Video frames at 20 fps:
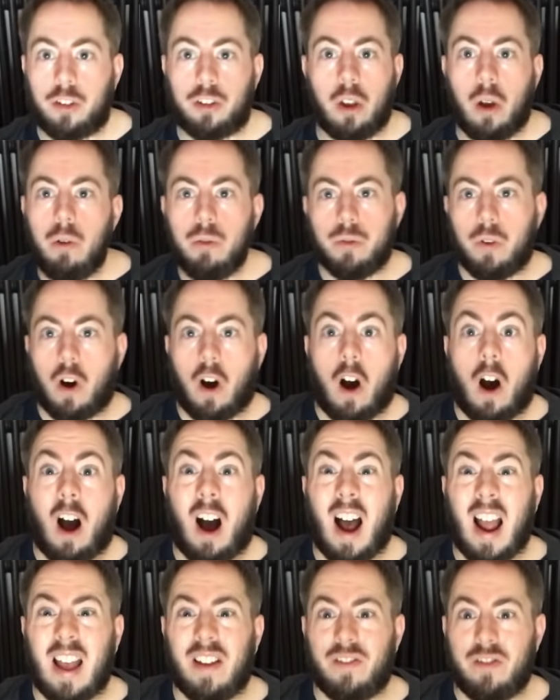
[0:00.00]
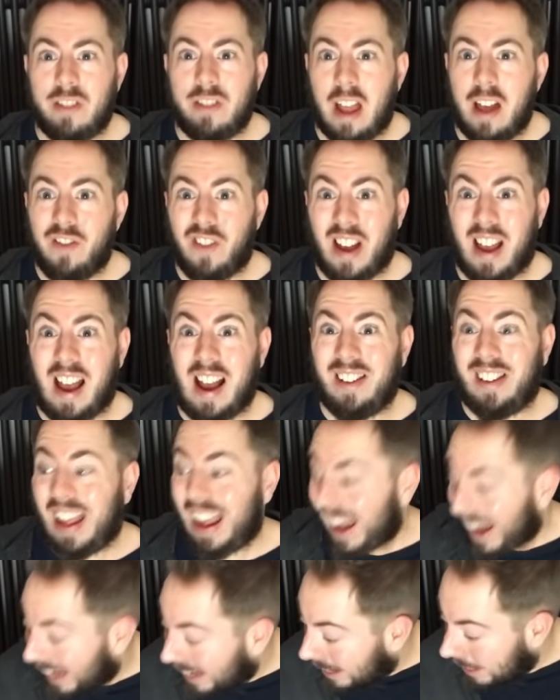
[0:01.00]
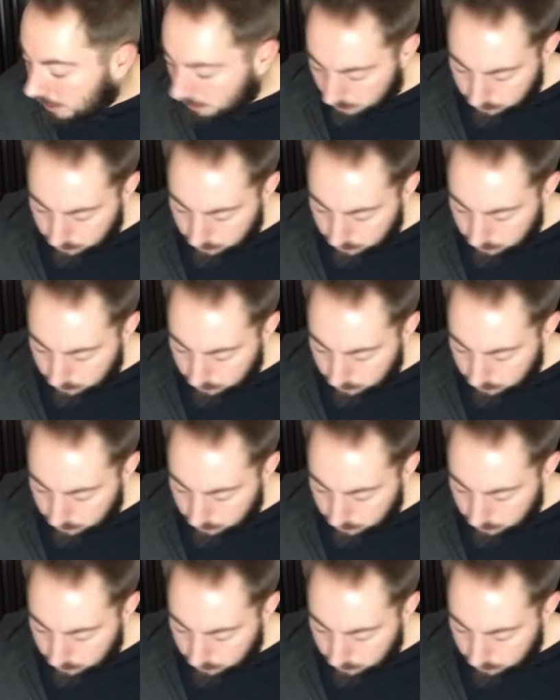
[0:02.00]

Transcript: So far, I have never had any